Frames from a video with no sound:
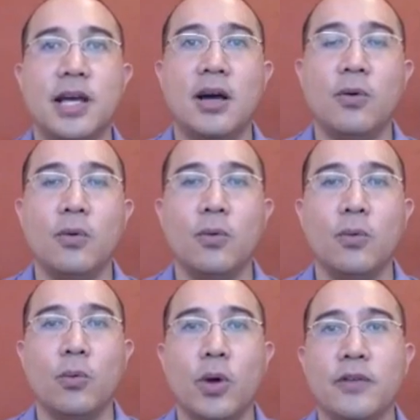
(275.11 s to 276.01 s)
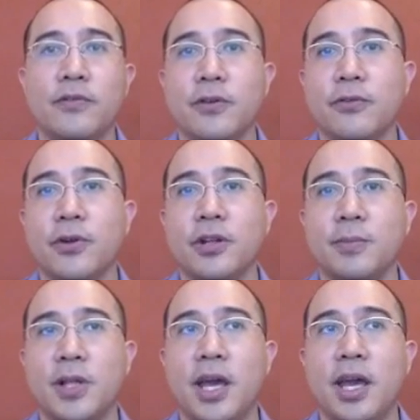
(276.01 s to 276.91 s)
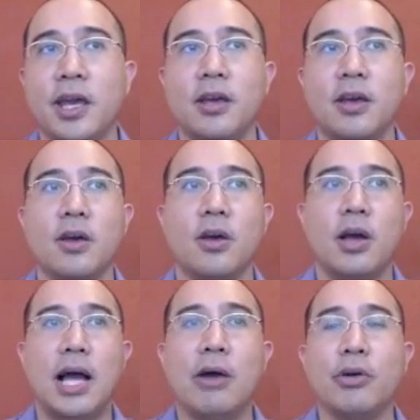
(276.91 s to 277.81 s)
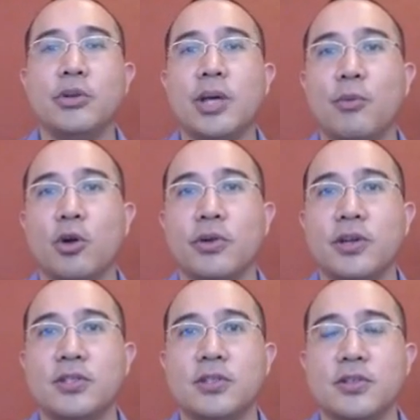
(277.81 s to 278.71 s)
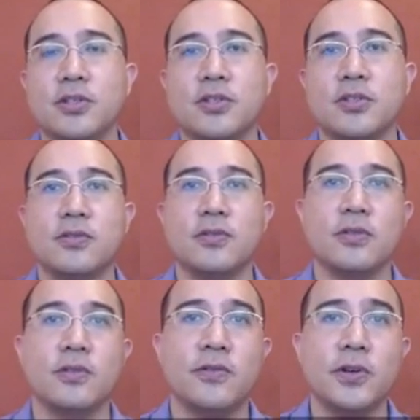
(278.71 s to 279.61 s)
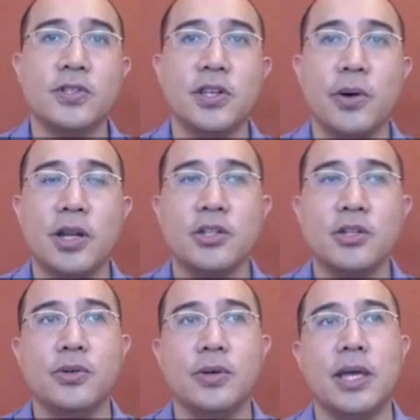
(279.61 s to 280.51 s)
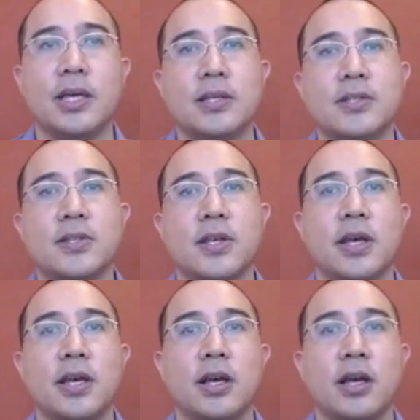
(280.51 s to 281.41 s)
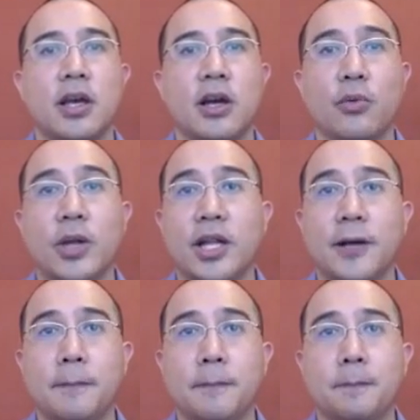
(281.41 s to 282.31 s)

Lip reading: Now, what if you're free to play? How can you get more crystals? First thing you want to do is Arena.